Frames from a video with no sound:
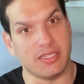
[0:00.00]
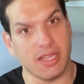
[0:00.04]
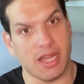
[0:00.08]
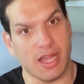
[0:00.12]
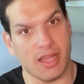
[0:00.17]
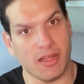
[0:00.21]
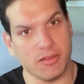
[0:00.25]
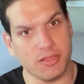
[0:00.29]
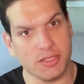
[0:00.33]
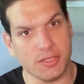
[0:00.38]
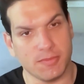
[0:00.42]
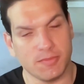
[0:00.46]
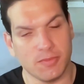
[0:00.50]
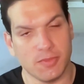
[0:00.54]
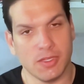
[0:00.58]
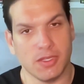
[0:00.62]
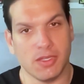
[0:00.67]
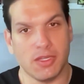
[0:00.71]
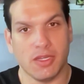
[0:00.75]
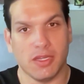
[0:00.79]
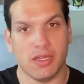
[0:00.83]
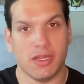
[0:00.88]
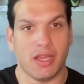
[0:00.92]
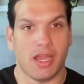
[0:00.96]
styles.
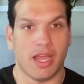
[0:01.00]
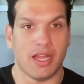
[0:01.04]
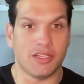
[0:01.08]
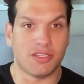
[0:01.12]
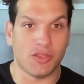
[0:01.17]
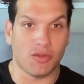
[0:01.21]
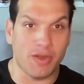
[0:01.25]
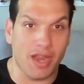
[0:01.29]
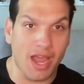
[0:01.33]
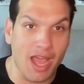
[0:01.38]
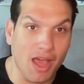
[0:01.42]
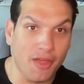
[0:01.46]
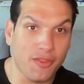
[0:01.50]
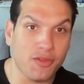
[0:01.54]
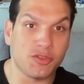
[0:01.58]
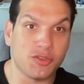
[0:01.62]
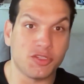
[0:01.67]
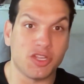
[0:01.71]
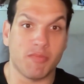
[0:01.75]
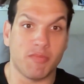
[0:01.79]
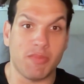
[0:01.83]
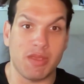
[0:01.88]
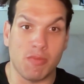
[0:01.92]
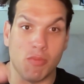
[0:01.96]
And so now
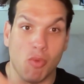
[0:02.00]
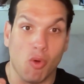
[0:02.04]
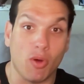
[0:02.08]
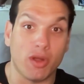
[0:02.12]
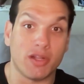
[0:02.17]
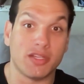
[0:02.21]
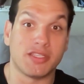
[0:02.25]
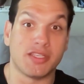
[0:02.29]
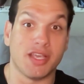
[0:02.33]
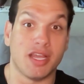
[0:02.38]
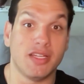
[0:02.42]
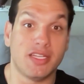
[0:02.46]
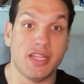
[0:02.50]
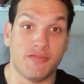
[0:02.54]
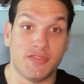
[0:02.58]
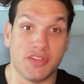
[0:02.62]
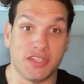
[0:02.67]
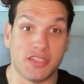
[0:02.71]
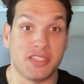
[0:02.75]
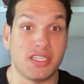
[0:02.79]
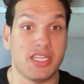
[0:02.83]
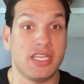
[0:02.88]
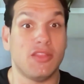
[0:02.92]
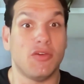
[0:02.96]
there's going to be more incentive
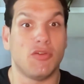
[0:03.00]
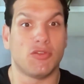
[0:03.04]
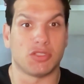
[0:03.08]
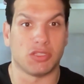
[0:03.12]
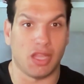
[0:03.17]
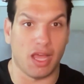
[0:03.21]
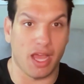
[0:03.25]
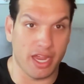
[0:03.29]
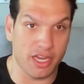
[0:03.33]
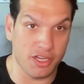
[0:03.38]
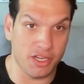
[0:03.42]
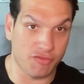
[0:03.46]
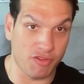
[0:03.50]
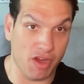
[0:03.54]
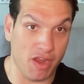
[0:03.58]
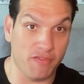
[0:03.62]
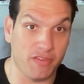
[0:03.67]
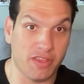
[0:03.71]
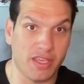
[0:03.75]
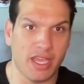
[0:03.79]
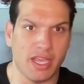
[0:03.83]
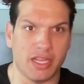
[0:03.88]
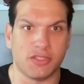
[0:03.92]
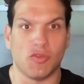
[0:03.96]
to see those line
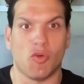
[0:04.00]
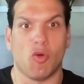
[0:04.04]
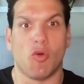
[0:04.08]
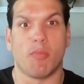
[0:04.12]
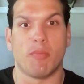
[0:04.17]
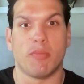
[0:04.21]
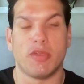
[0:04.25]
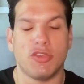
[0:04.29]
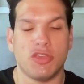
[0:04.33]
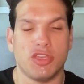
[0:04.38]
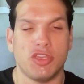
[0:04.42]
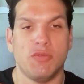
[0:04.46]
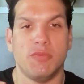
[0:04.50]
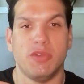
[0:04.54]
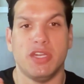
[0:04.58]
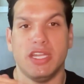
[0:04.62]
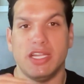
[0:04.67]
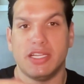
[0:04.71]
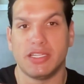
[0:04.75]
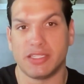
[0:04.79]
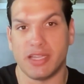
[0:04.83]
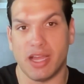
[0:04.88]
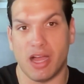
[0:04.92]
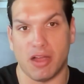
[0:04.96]
drive kicks or
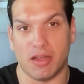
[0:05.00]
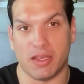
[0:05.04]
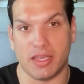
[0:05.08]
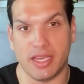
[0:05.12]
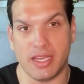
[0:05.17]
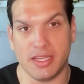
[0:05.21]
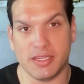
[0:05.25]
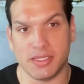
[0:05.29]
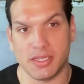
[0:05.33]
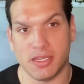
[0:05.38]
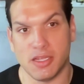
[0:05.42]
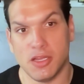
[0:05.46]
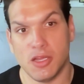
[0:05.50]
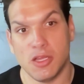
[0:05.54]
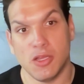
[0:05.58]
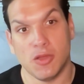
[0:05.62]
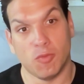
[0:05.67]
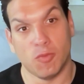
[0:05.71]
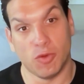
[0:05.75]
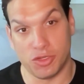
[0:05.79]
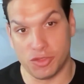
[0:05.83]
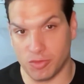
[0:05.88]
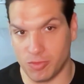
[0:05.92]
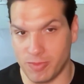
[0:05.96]
unique style kicks,
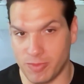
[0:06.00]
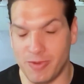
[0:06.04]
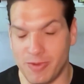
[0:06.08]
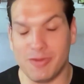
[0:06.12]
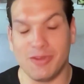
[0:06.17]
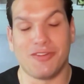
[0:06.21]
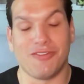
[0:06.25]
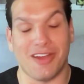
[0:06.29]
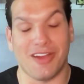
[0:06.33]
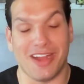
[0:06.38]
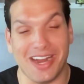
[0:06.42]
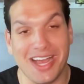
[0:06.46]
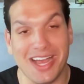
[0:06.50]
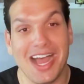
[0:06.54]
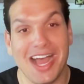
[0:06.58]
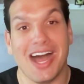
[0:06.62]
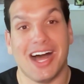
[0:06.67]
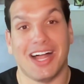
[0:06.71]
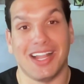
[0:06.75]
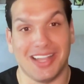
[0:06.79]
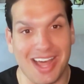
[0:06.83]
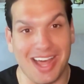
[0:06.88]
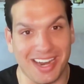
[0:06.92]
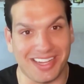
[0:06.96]
which will create
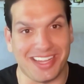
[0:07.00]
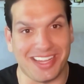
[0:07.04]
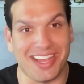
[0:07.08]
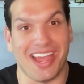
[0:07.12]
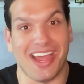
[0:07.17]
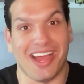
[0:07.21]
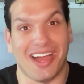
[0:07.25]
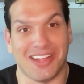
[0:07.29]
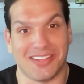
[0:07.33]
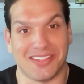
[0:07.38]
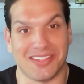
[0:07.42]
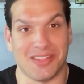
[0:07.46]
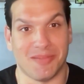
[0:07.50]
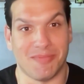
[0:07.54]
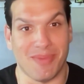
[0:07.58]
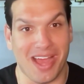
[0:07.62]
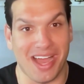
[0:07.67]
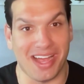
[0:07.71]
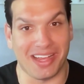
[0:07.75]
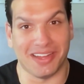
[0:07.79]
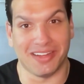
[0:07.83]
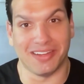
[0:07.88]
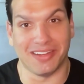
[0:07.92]
a lot of chaos in the back